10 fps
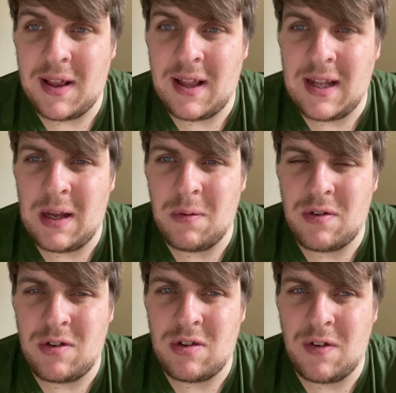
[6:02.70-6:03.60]
think it was
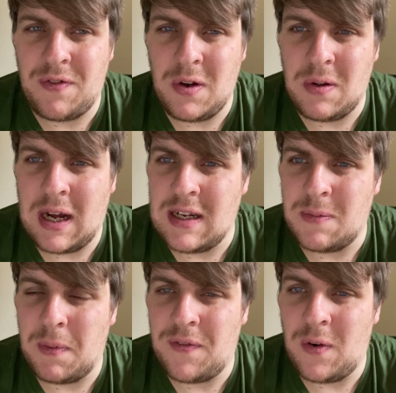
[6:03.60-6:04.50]
just a few days
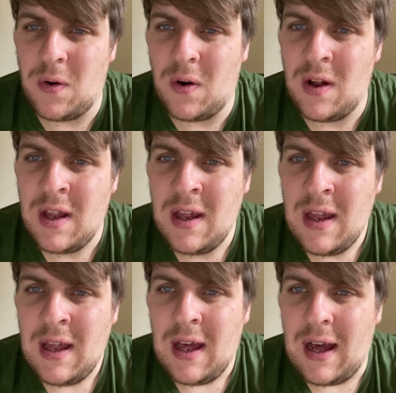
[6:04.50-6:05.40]
before.
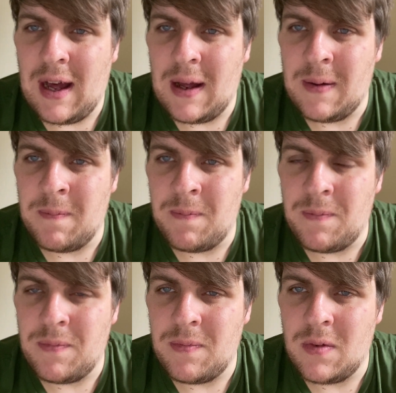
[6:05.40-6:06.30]

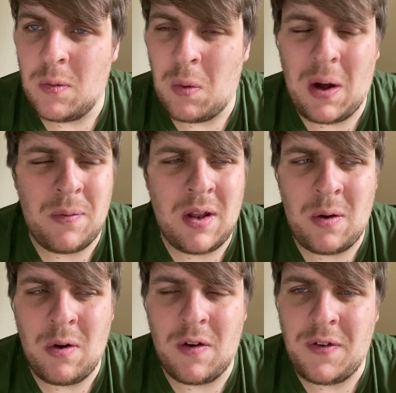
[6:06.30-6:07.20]
Well,
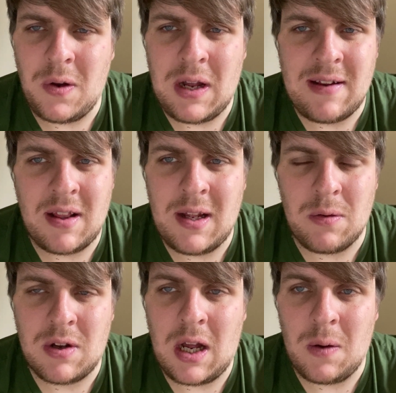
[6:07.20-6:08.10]
no, not a few days. I think it
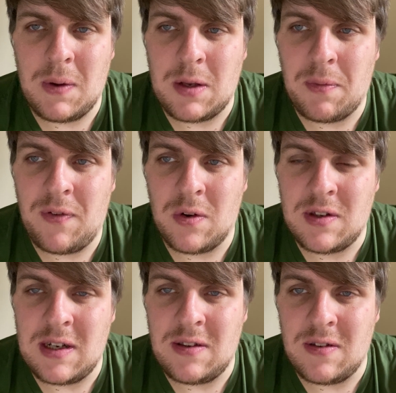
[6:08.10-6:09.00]
was a couple of weeks before the
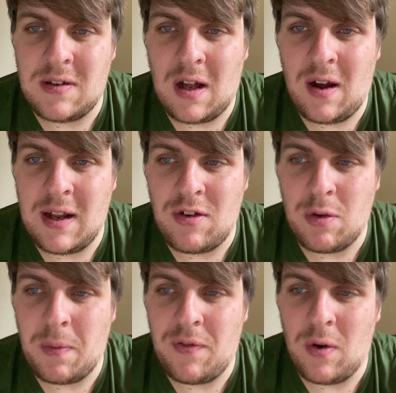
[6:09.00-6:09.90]
season started,
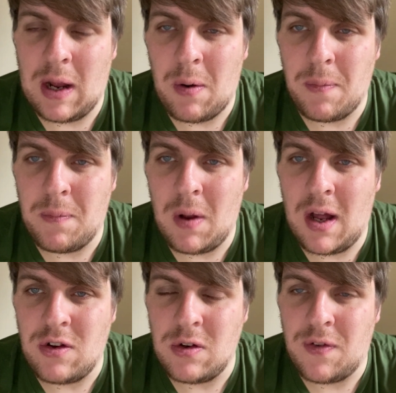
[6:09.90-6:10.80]
just before they
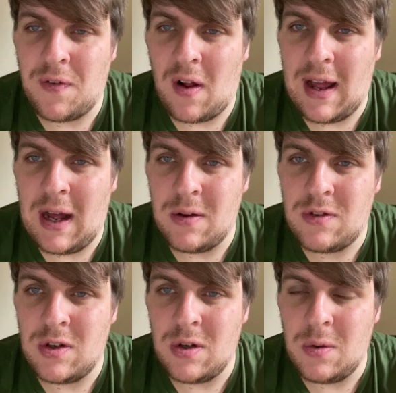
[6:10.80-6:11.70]
were due to fly out
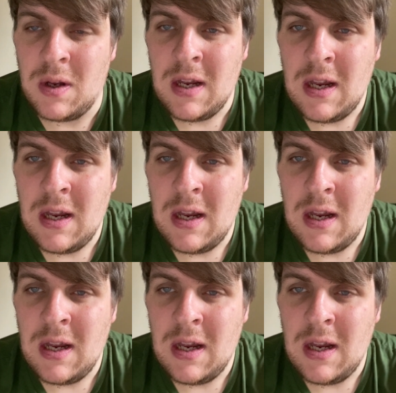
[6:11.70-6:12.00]
to